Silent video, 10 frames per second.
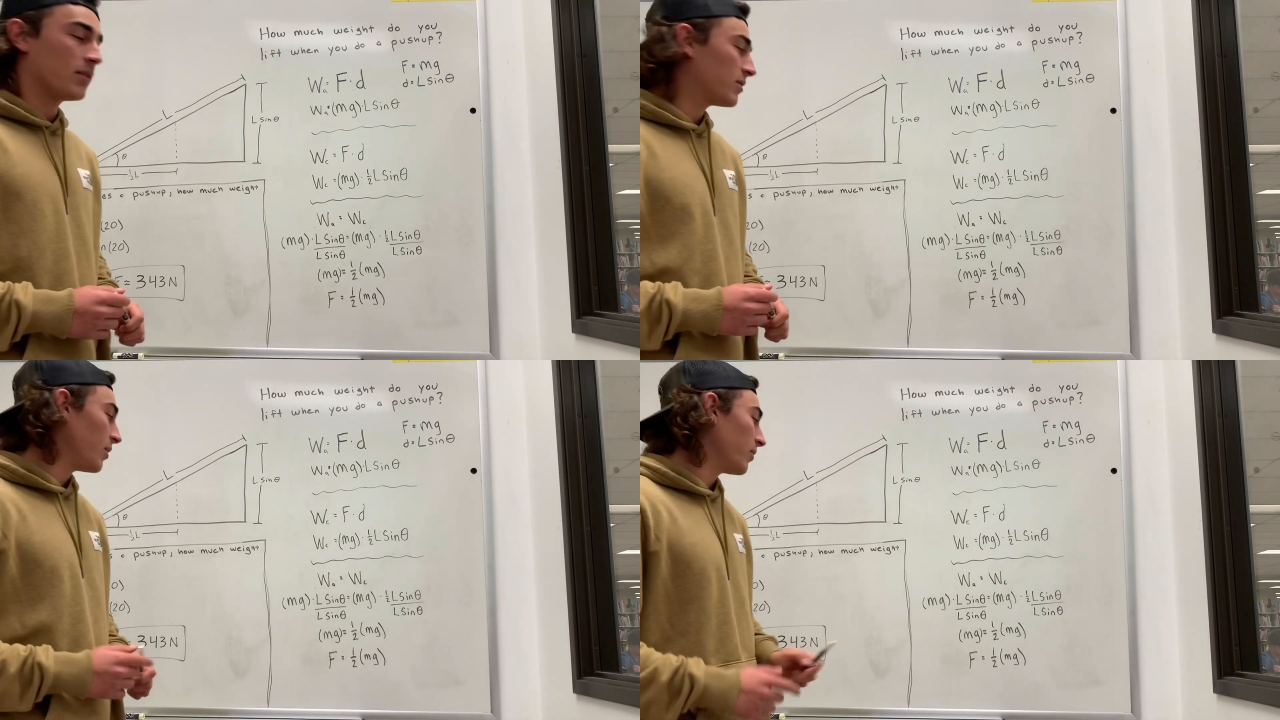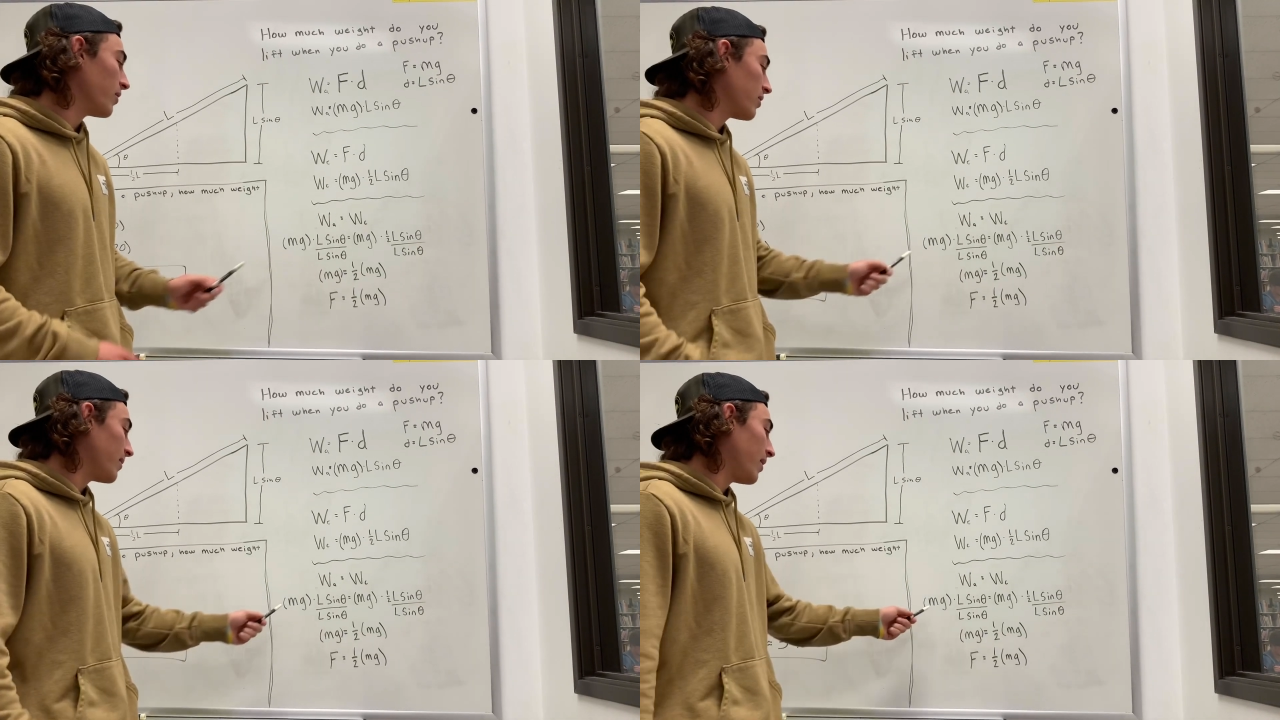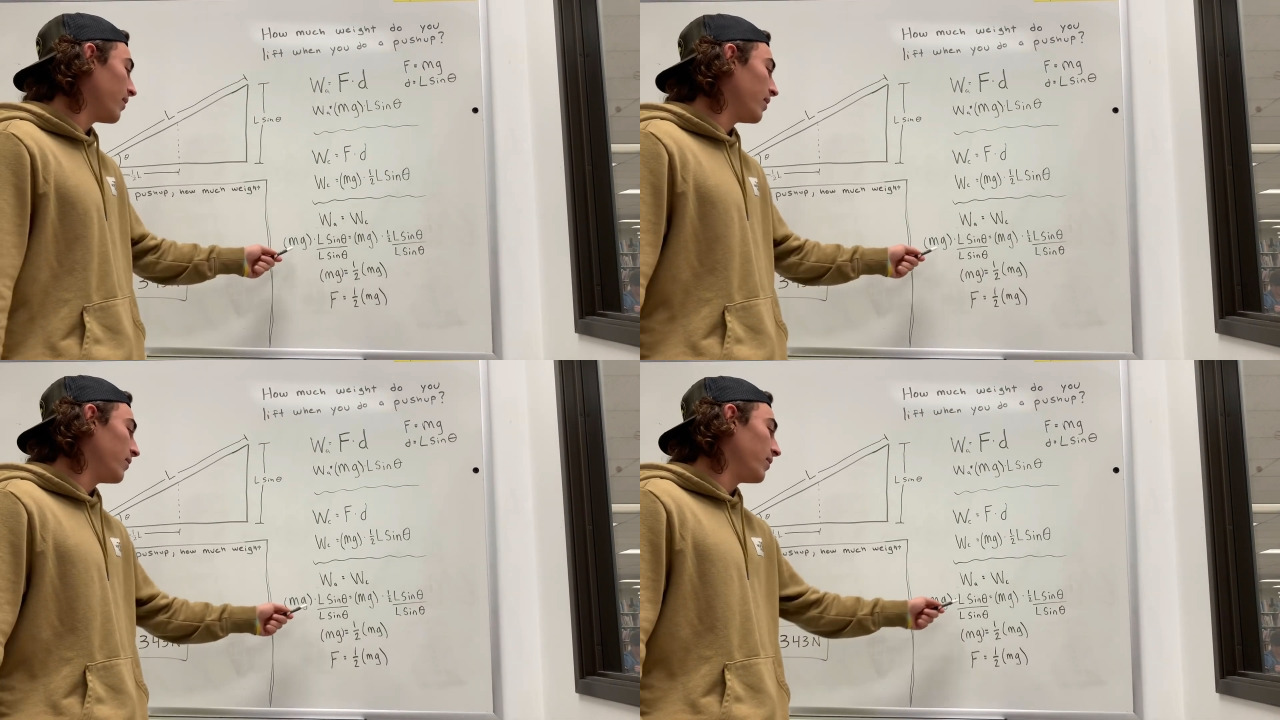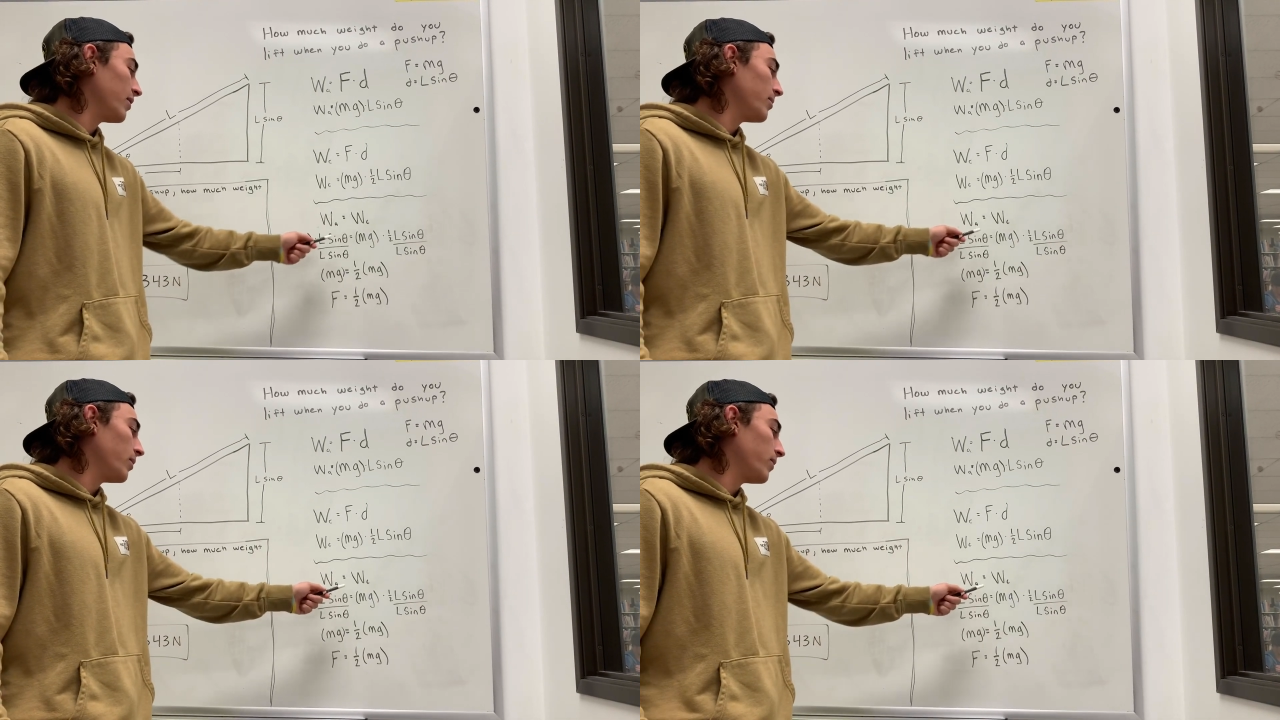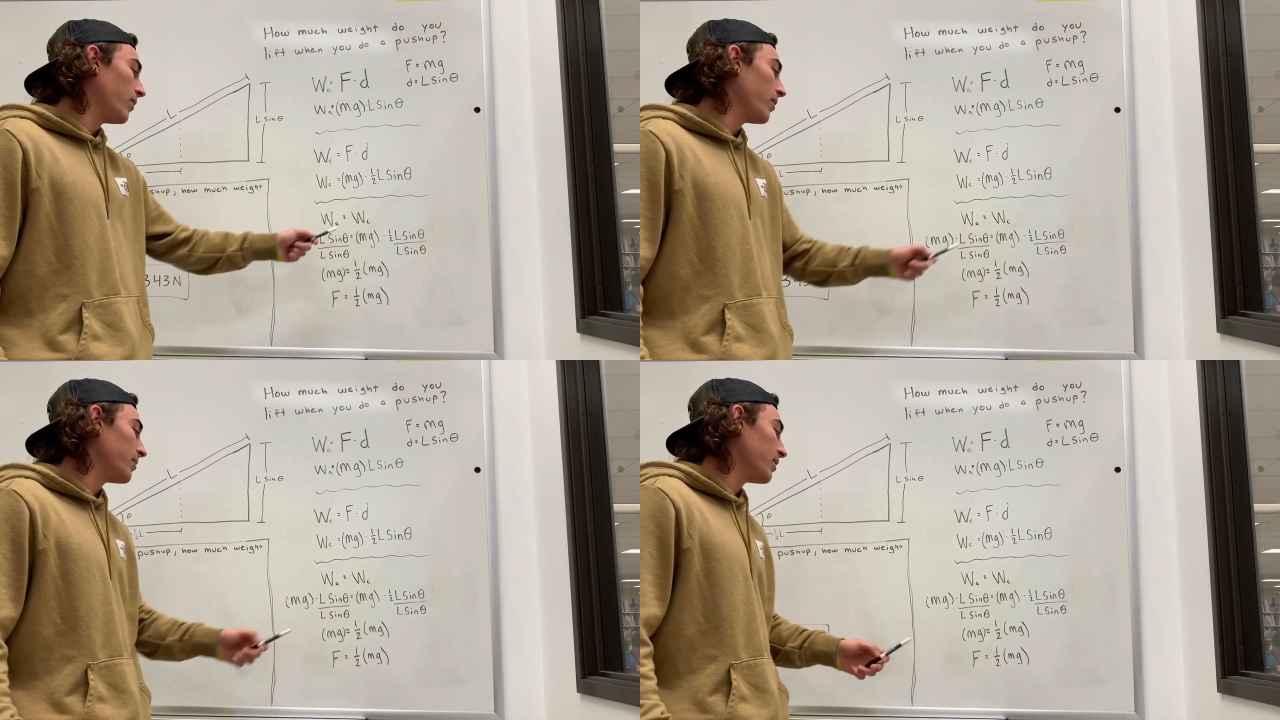So we wrote them out in variable
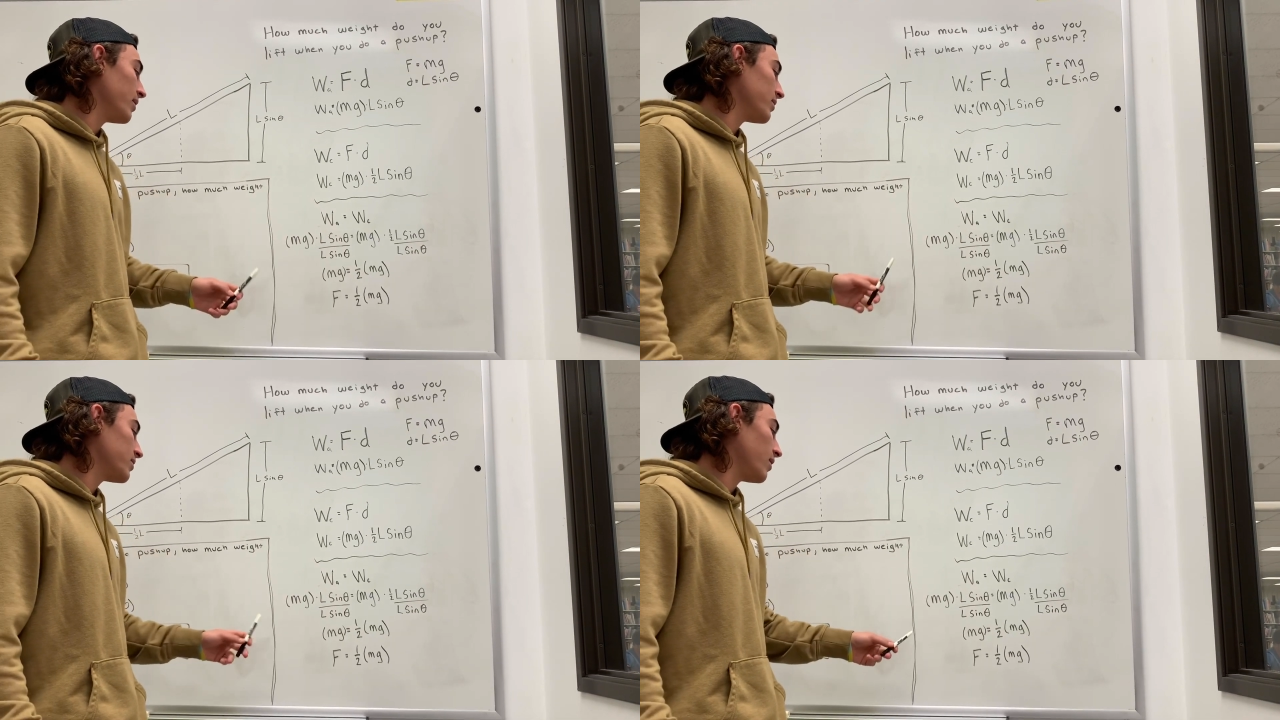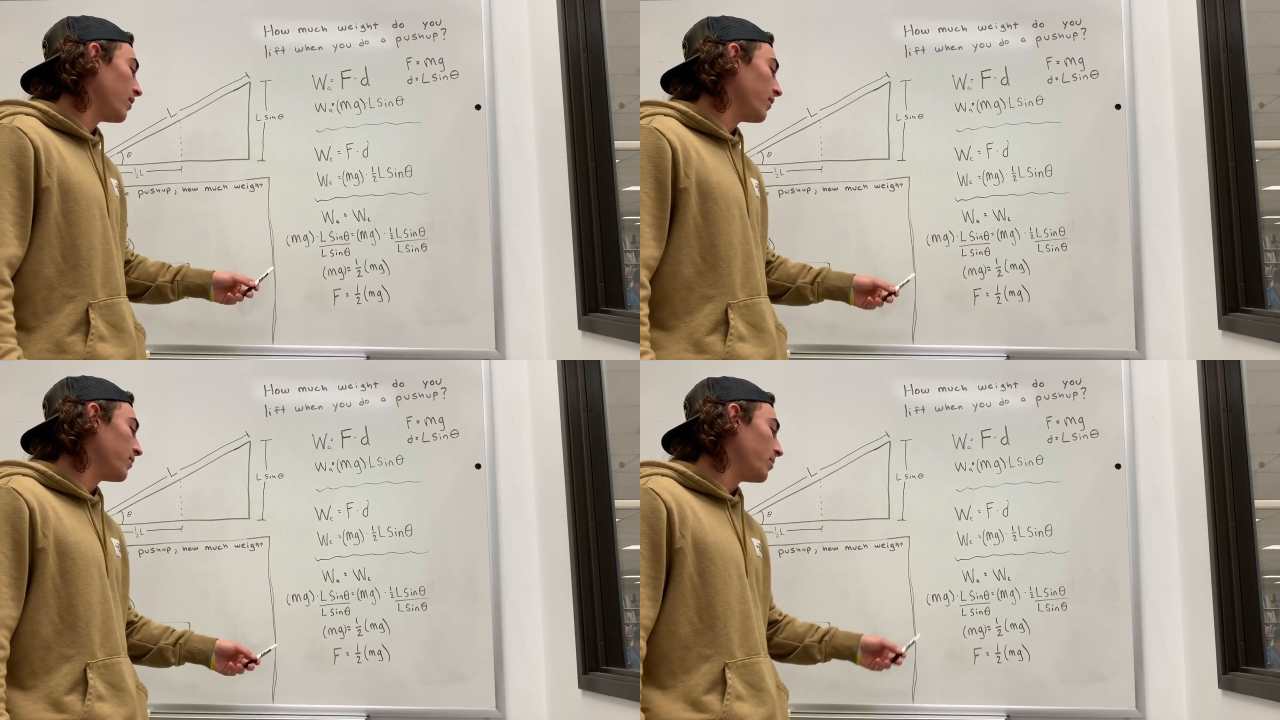form and then solved